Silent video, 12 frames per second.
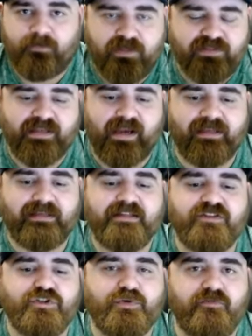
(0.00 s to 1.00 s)
Gonzaga
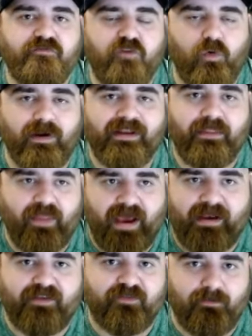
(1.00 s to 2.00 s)
needs to avoid
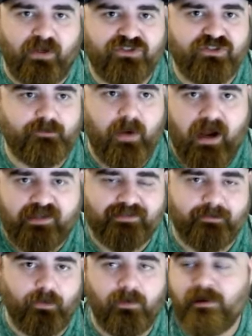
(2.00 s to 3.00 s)
that as much as
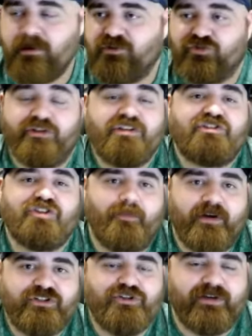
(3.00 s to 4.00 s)
possible. There's only so
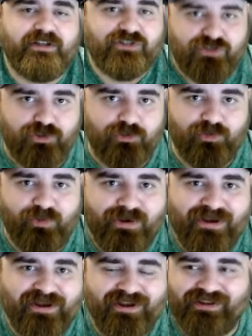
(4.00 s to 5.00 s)
much you can do
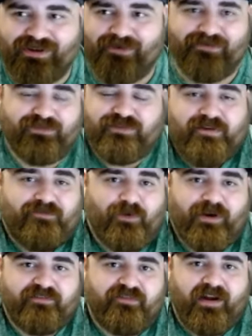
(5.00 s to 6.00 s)
you know,
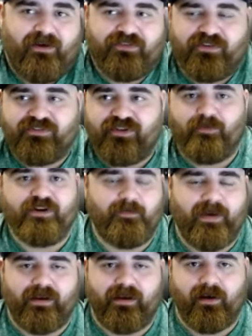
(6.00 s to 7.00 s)
avoiding fouls is somewhat
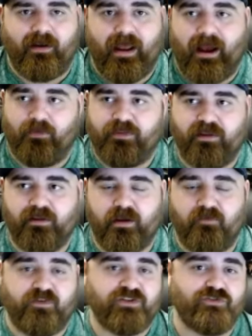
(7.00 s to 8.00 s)
dependent on how the
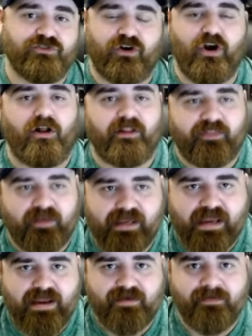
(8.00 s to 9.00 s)
officials are calling the
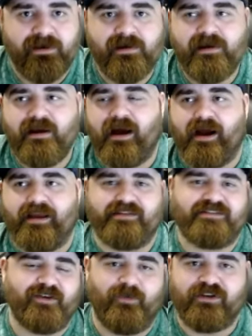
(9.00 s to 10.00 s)
game. Uh, it
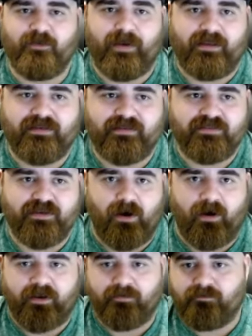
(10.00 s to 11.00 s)
is somewhat dependent
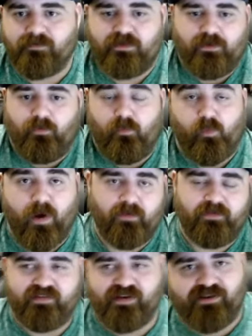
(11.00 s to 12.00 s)
on, you know, whether
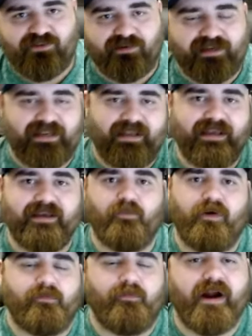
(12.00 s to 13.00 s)
these guys are leaning in,
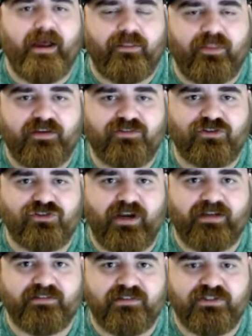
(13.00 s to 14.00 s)
what, what kind of things they're
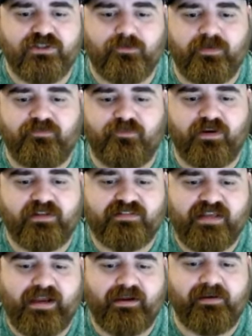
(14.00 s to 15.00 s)
trying to do. But for
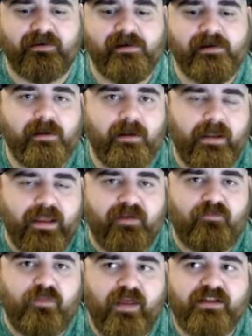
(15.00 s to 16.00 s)
Gonzaga,
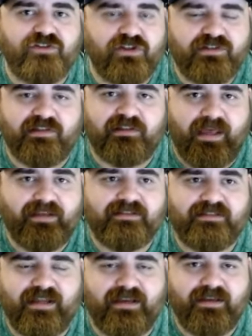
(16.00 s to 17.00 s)
if they just let
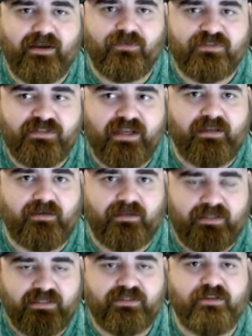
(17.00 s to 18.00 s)
San Diego State
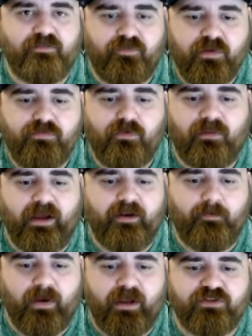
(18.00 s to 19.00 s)
get to the free throw line a
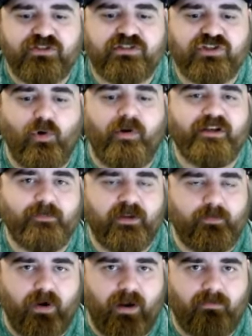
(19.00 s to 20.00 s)
bunch, it's going to be a
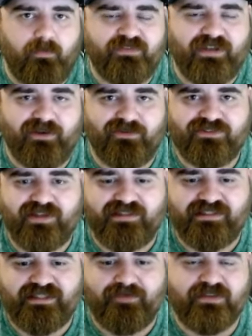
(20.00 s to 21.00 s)
problem. San Diego State
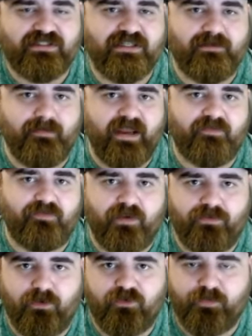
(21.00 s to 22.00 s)
17 made free
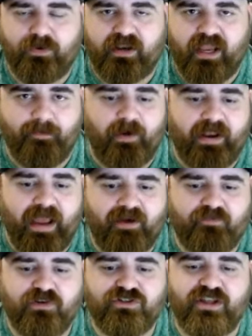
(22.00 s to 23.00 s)
throws per game on
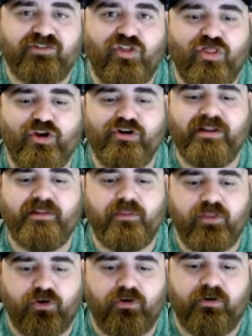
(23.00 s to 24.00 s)
average. That is
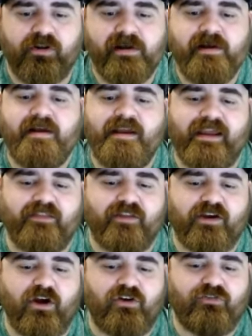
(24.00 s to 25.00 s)
33rd in the
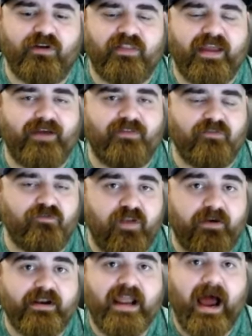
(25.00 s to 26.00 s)
country. They have a
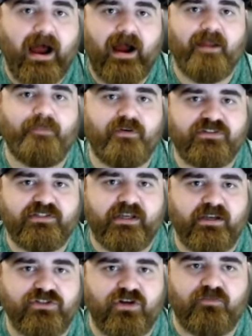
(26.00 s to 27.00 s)
very high
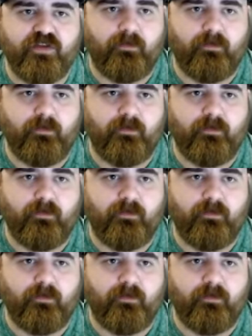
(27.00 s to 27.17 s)
percentage of their